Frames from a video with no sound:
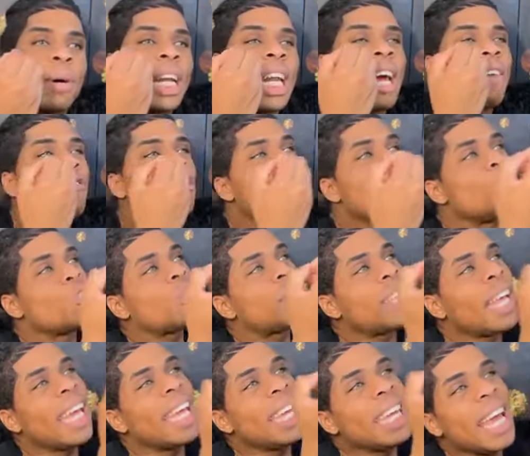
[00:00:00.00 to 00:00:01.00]
But if you
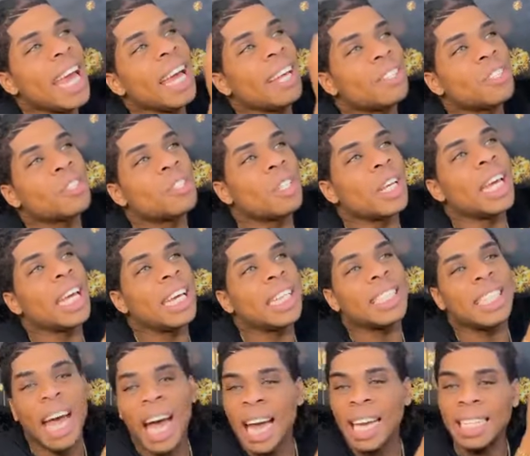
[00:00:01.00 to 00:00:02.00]
say yes to
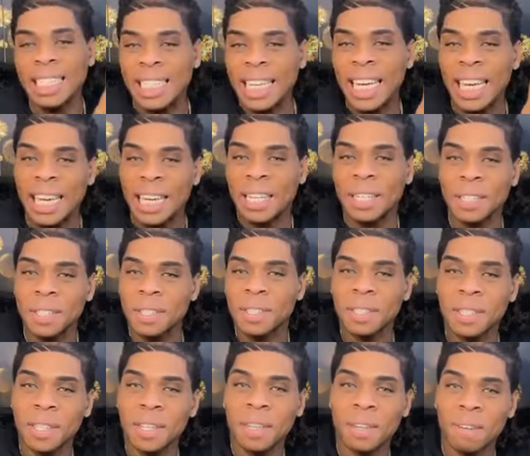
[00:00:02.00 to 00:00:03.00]
his
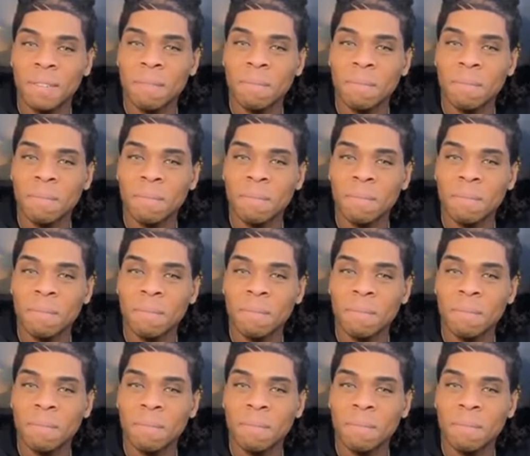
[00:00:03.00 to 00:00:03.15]
ideas,